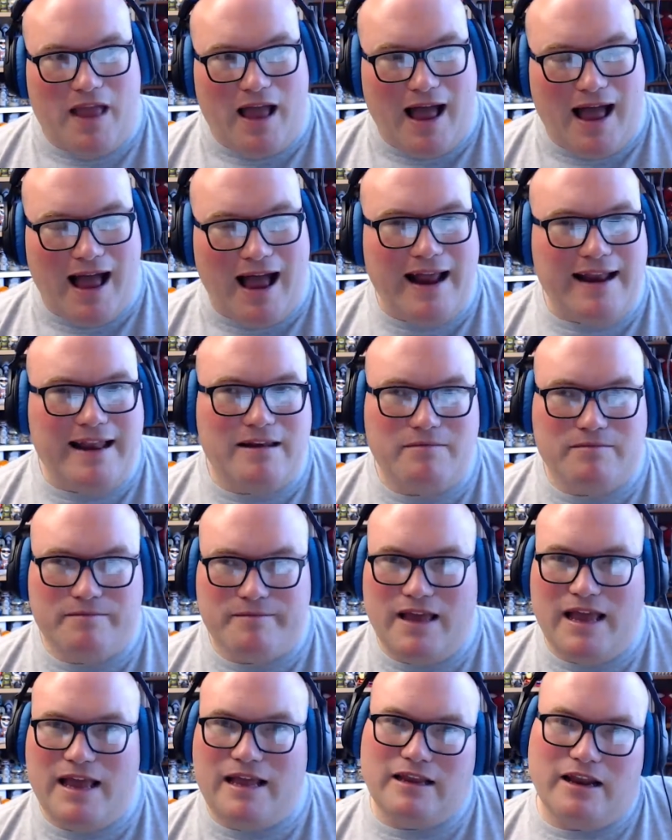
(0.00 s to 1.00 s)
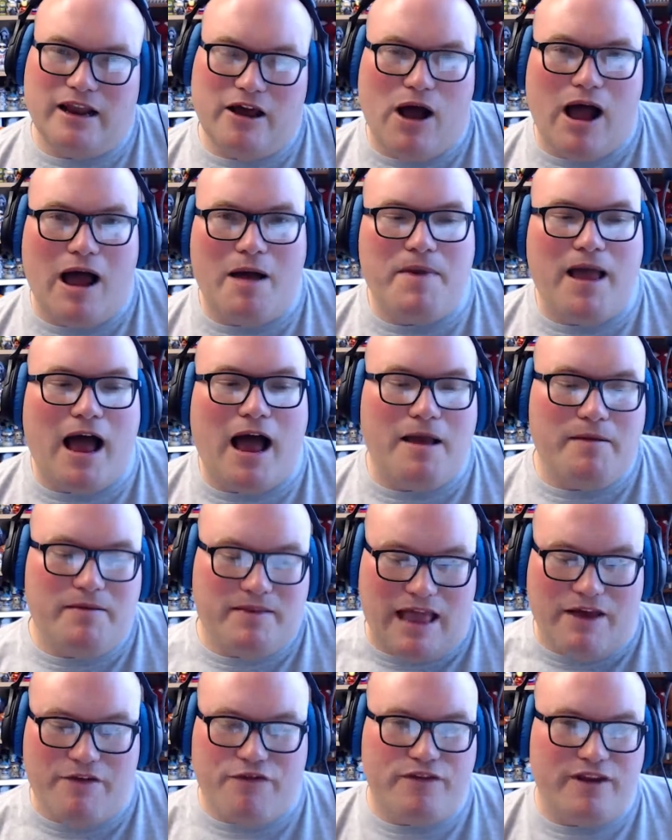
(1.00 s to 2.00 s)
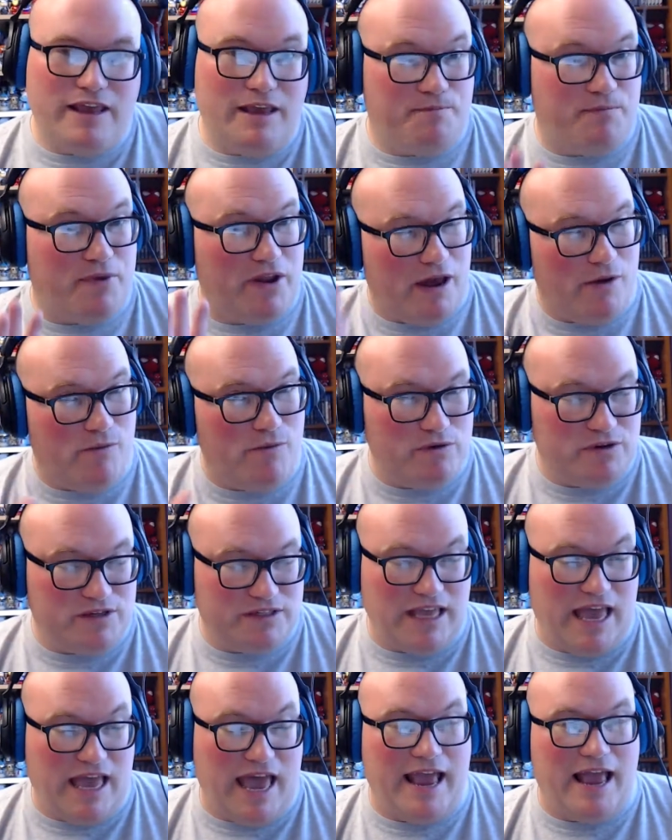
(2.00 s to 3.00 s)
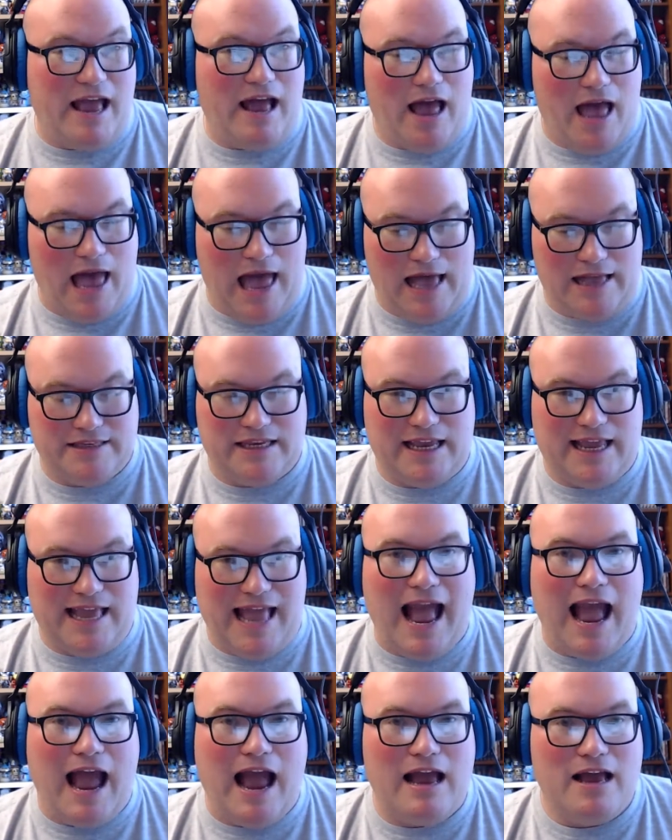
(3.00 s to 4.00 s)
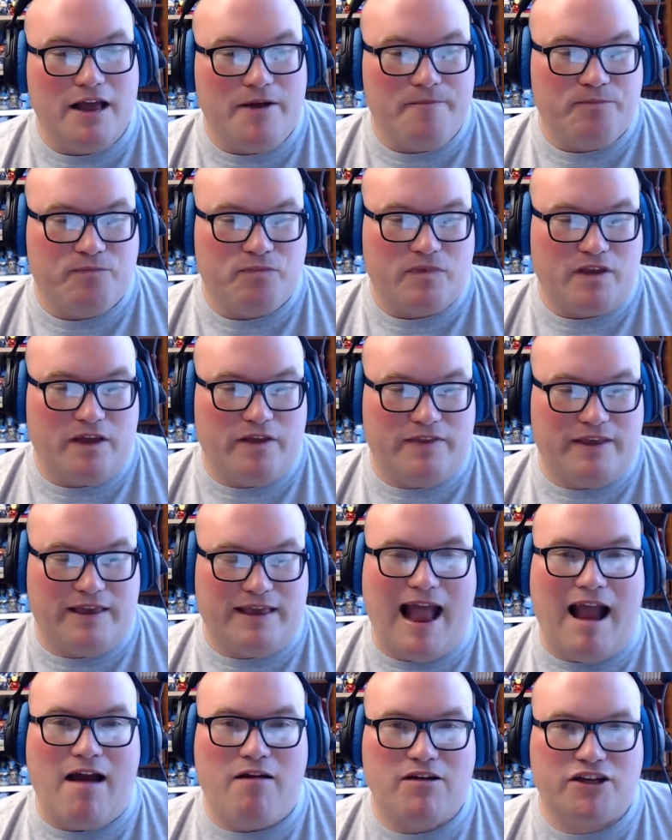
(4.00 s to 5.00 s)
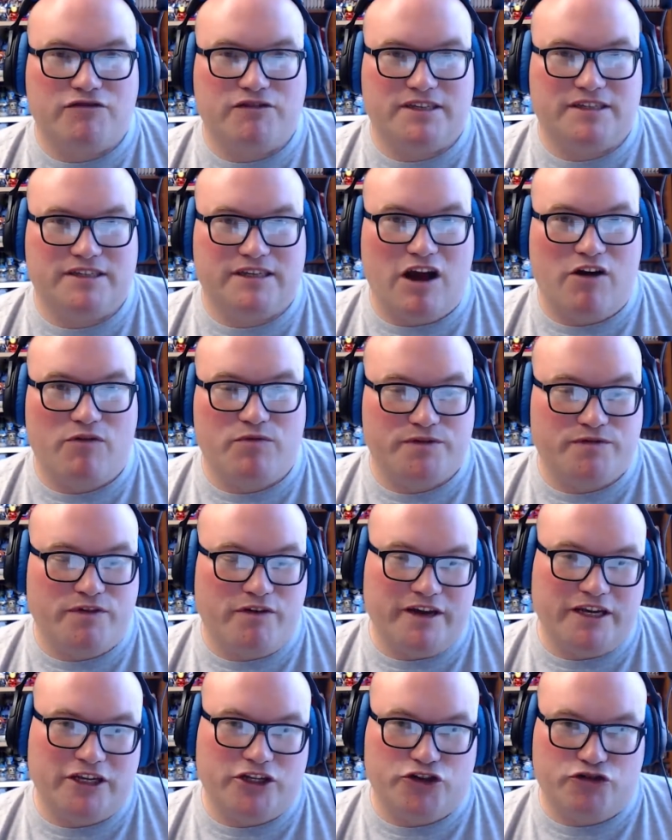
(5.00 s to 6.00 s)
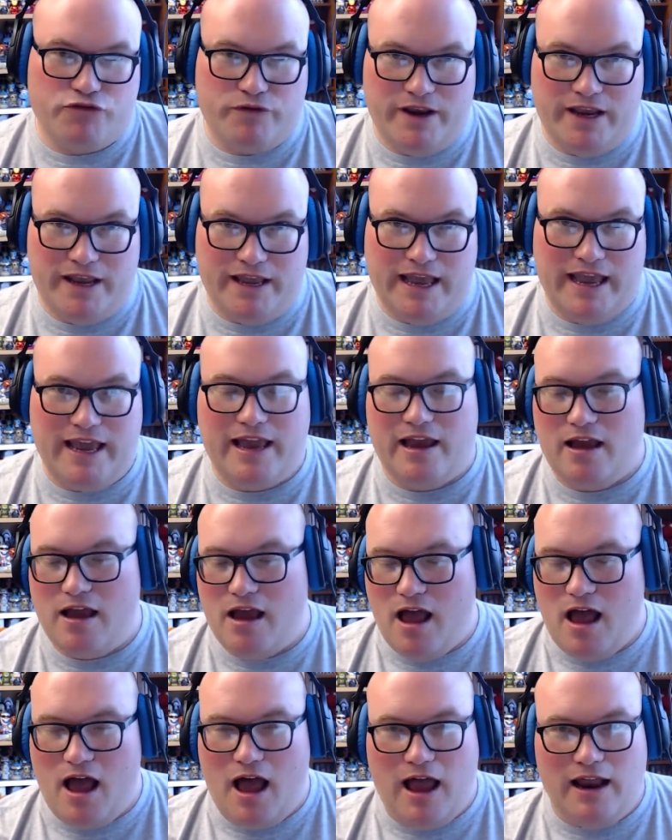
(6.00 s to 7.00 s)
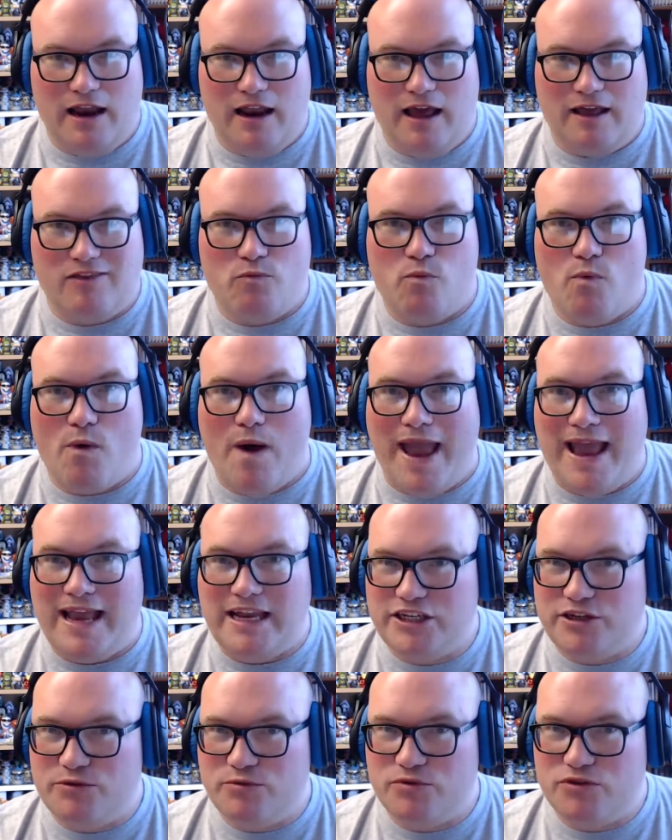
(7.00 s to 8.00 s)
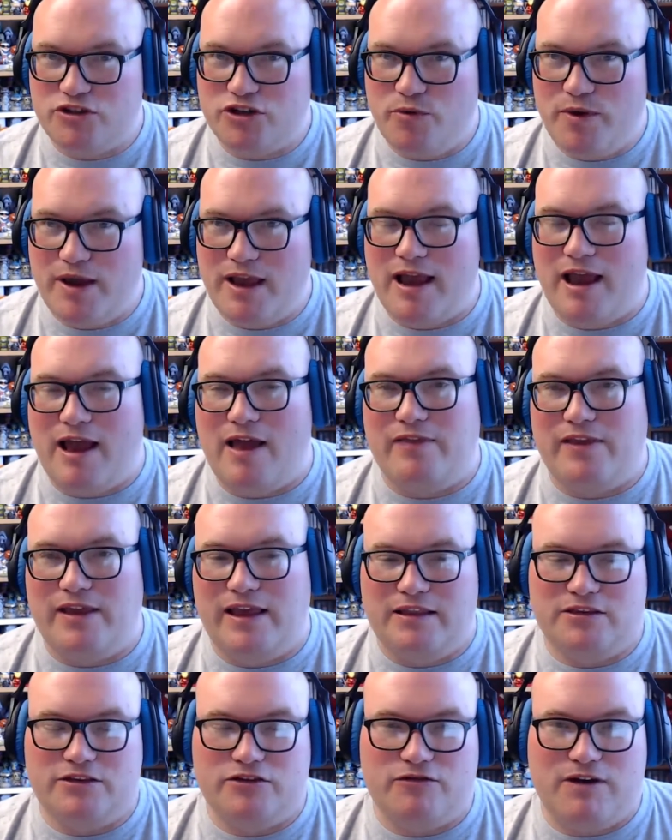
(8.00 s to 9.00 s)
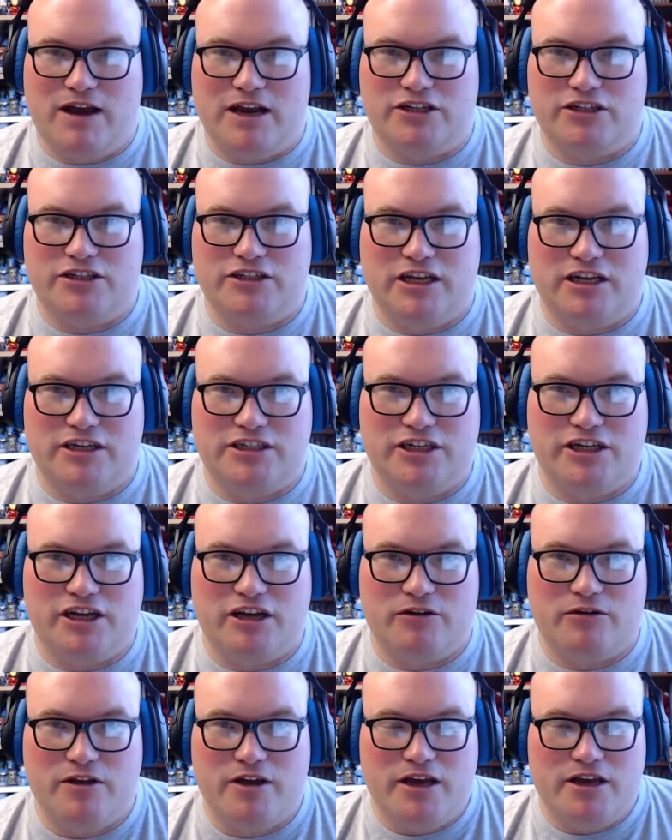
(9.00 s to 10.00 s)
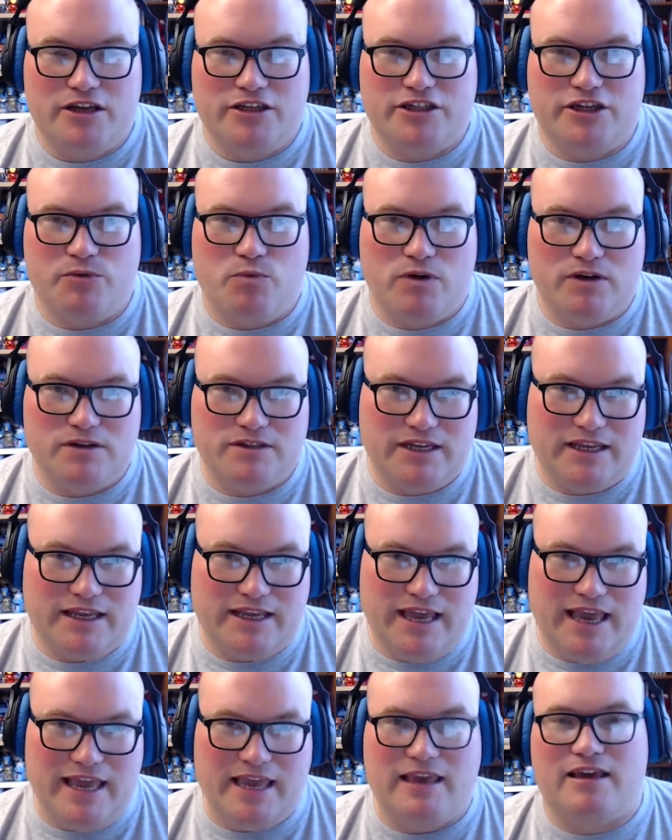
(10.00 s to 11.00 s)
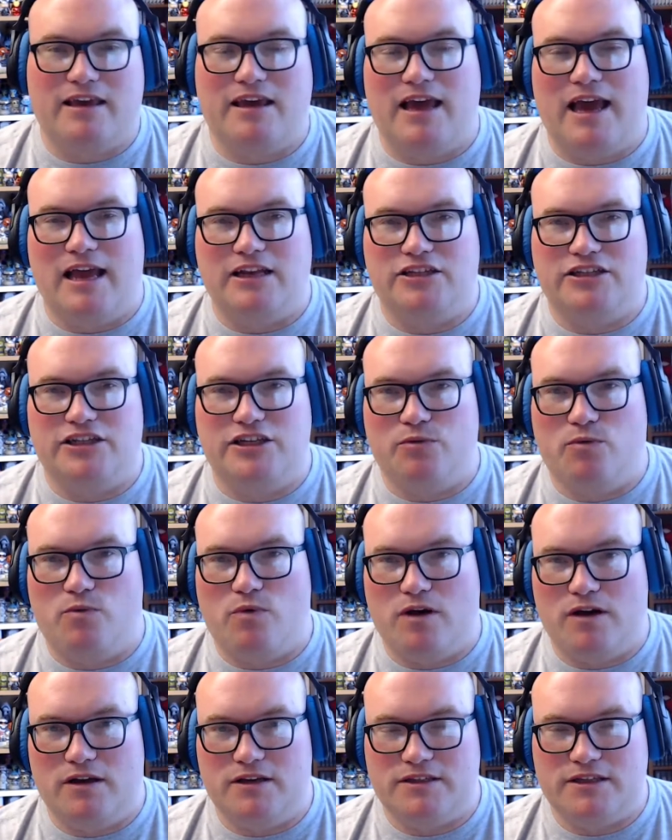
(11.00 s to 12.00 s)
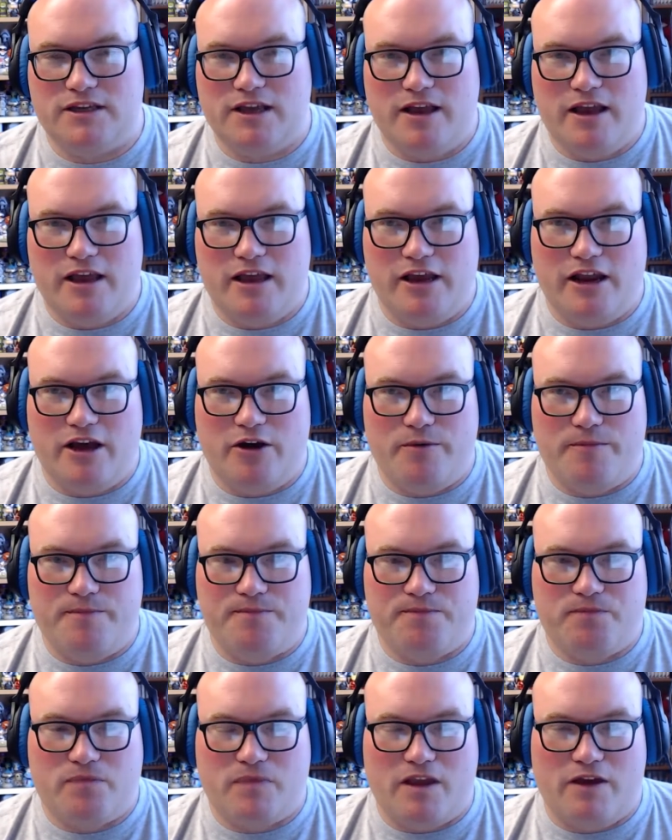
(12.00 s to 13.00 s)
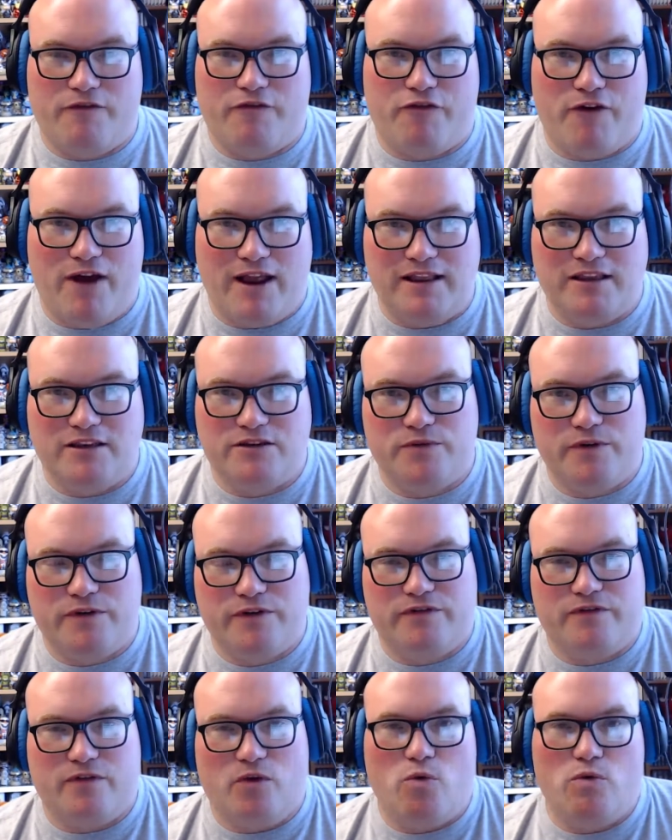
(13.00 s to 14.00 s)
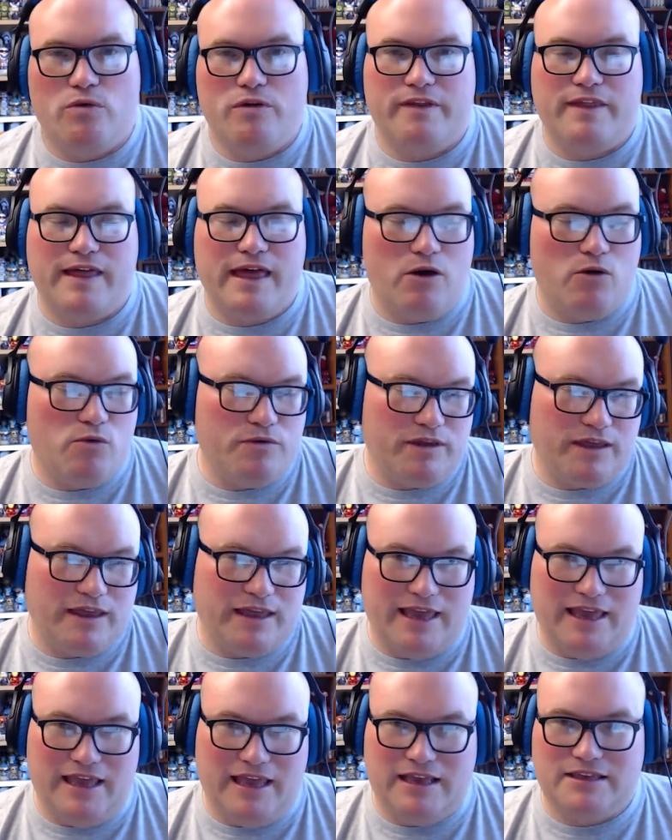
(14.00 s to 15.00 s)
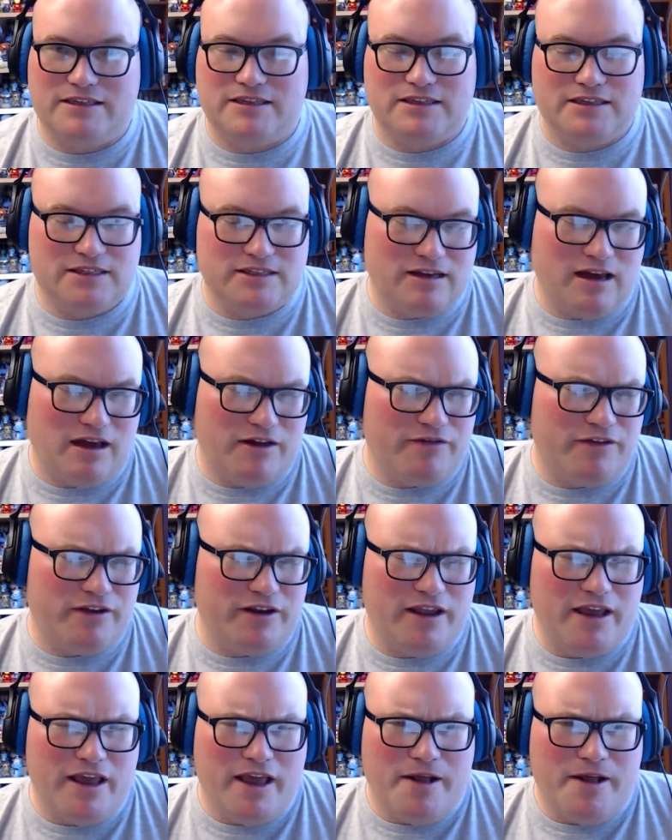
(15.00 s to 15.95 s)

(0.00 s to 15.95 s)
I definitely, but I will say, as a cat. The character itself was very intriguing. I liked the way she was doing it and the interaction that she, you know, she was the geek and she was, you know, a friend with all the geeks and stuff. And